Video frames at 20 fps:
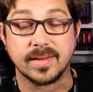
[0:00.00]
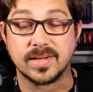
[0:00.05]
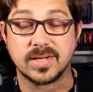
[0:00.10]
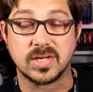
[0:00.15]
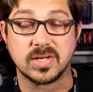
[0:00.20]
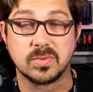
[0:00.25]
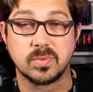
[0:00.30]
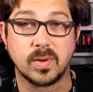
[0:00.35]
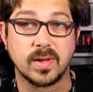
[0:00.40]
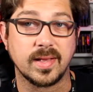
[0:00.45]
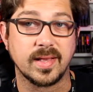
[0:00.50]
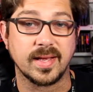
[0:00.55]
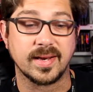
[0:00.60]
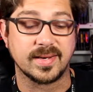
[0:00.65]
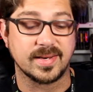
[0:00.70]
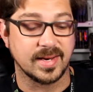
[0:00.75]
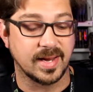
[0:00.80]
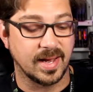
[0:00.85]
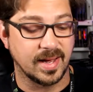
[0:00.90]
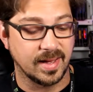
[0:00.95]
this is one
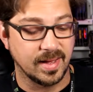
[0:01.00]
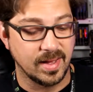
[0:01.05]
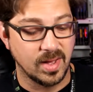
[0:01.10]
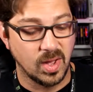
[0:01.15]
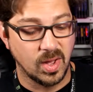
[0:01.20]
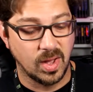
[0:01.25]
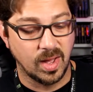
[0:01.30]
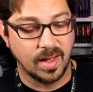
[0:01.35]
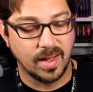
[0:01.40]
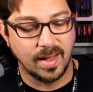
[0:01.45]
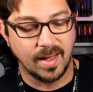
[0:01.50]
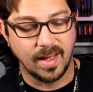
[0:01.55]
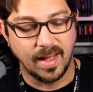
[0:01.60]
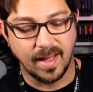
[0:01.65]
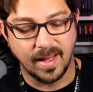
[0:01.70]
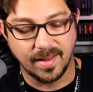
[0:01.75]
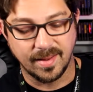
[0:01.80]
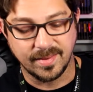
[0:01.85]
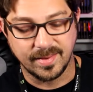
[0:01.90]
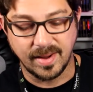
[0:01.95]
that
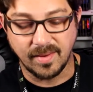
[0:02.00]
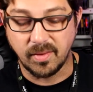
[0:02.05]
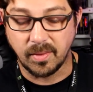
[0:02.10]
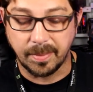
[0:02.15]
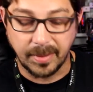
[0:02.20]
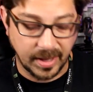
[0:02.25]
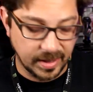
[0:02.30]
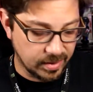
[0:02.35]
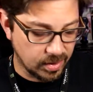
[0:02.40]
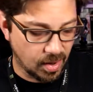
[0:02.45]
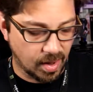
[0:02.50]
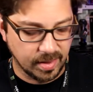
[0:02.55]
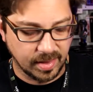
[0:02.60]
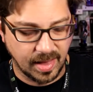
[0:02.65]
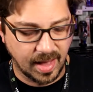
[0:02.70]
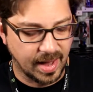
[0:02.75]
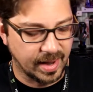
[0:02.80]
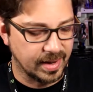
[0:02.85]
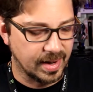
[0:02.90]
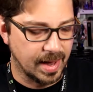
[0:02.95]
never played the
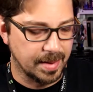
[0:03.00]
online.